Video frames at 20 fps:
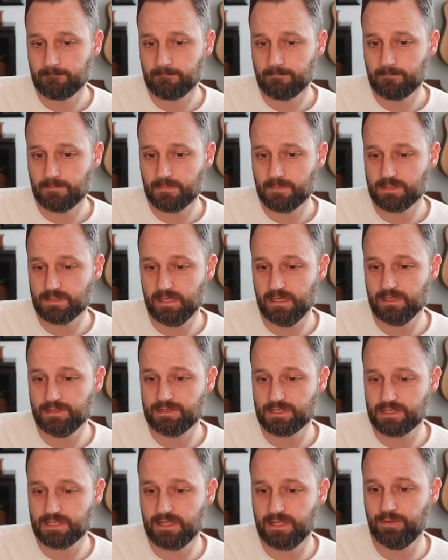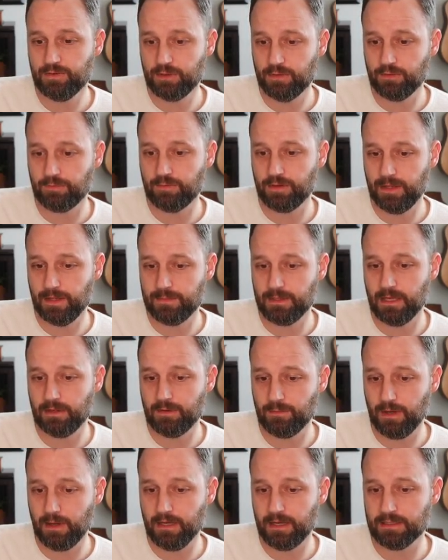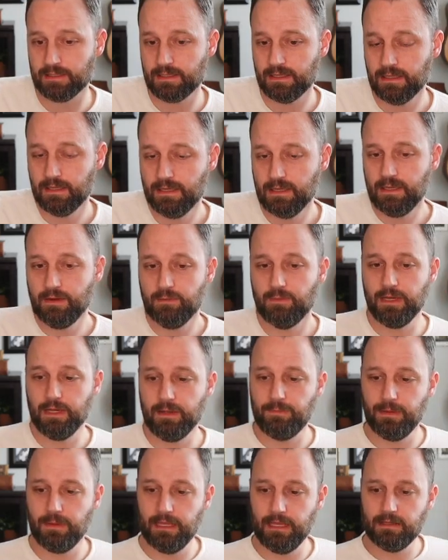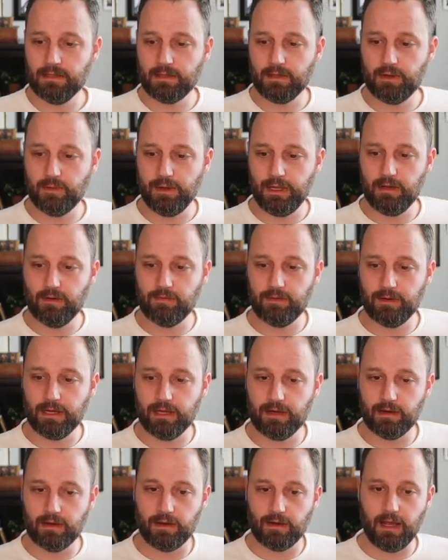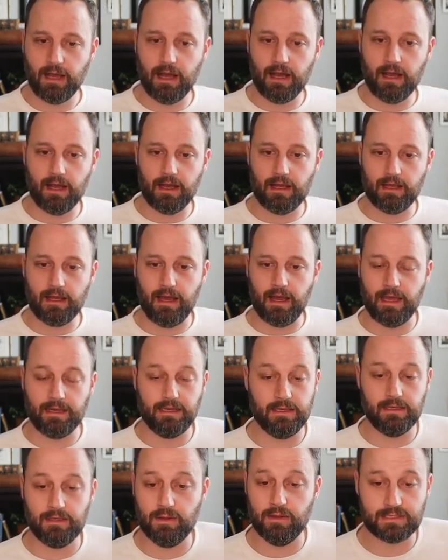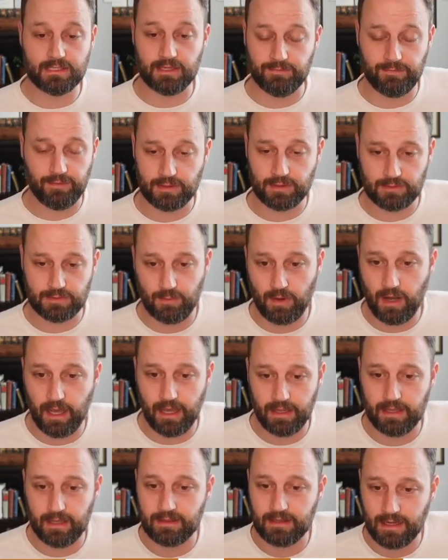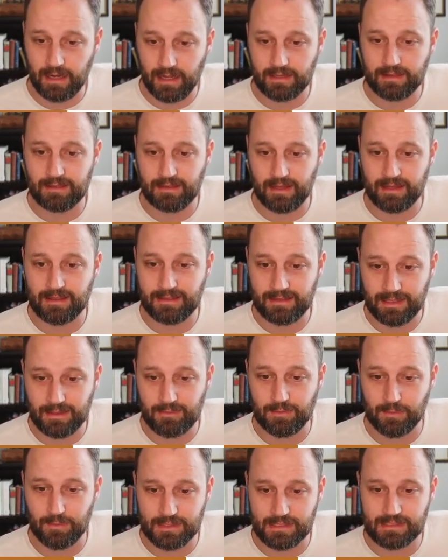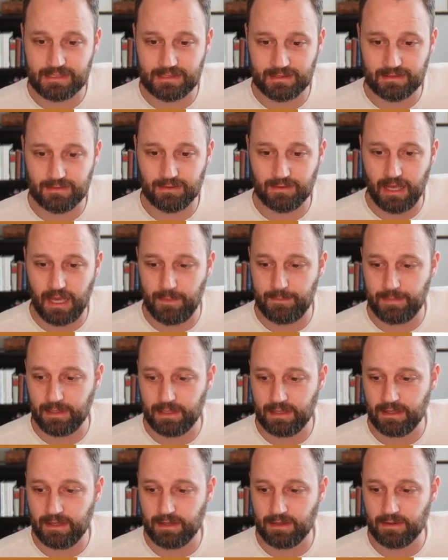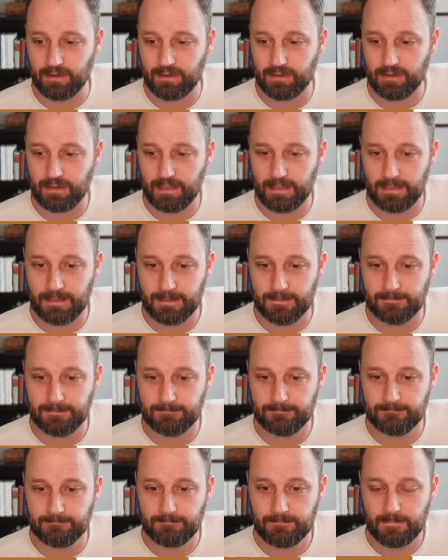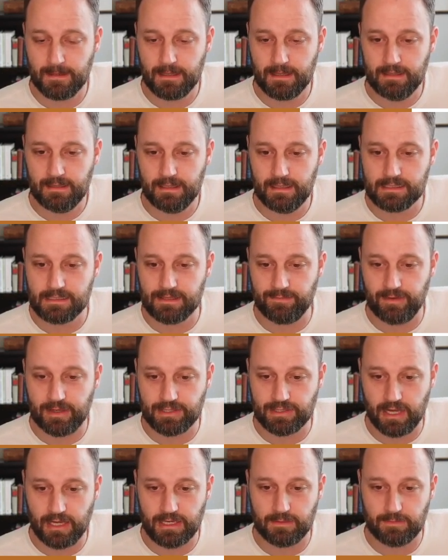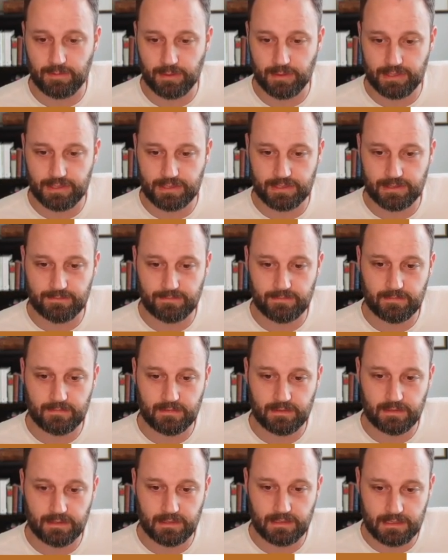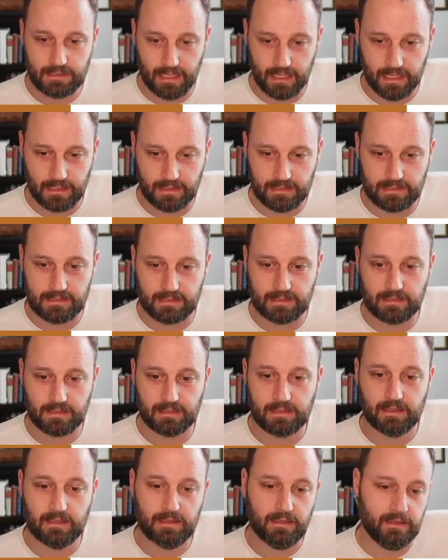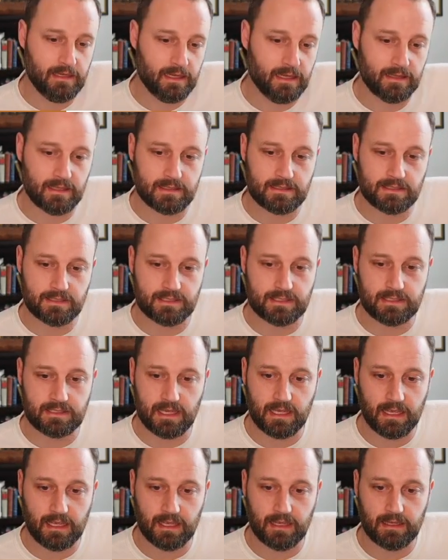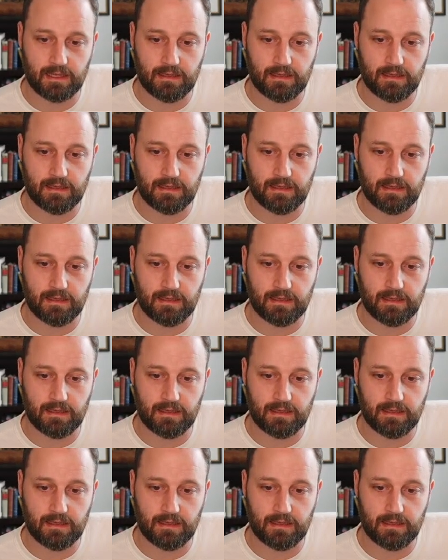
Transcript: So I think it's just difficult for him to unwind. When he played the queen over here, I didn't notice at first why, and then I think what was happening here is if I tried to push, takes, and let's just say,